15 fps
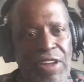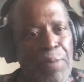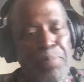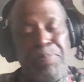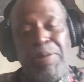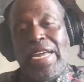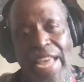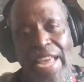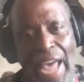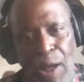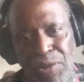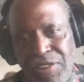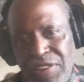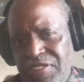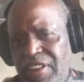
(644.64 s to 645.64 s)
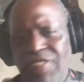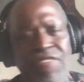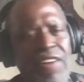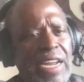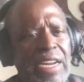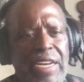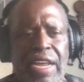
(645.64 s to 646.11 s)
Big layouts and stuff
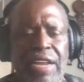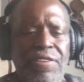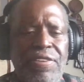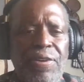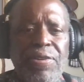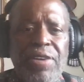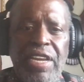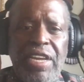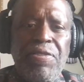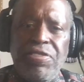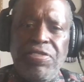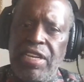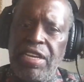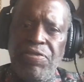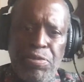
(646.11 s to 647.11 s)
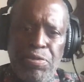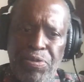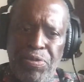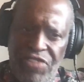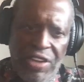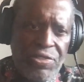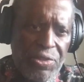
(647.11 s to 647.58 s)
like that. So, and he was a
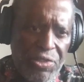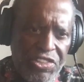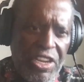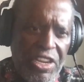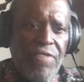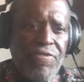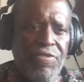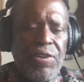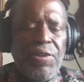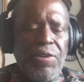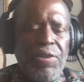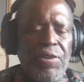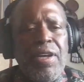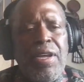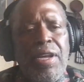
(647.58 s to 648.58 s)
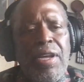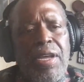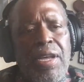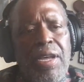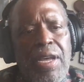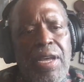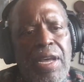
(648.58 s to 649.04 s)
professional chef.
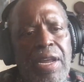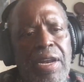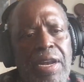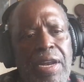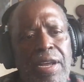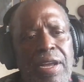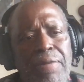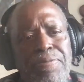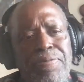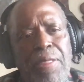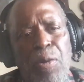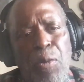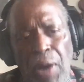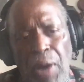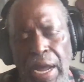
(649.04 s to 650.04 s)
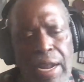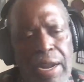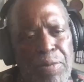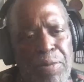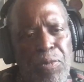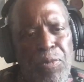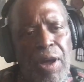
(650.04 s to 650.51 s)
And
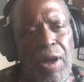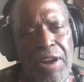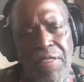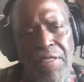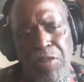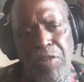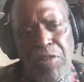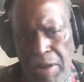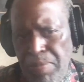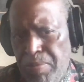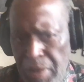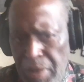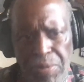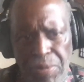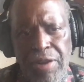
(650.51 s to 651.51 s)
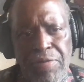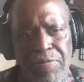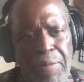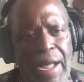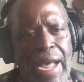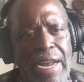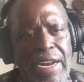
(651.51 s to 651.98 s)
another great memory of
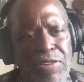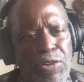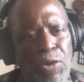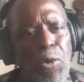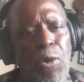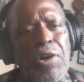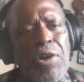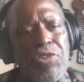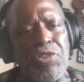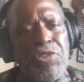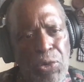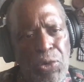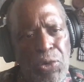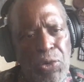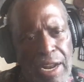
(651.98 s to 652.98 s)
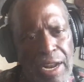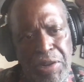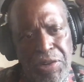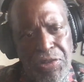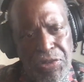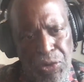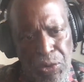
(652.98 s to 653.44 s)
mine is going to school,
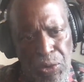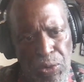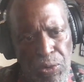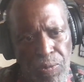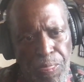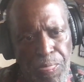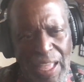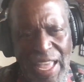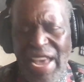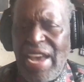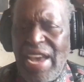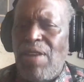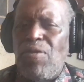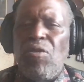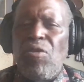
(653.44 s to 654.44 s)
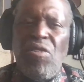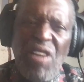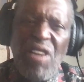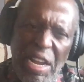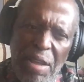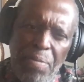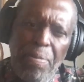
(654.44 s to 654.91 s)
elementary school, and
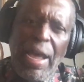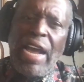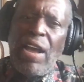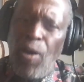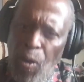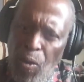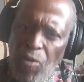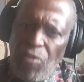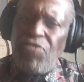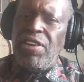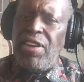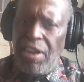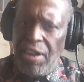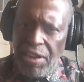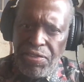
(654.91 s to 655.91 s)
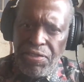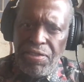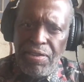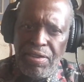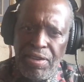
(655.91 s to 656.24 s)
running back home for lunch.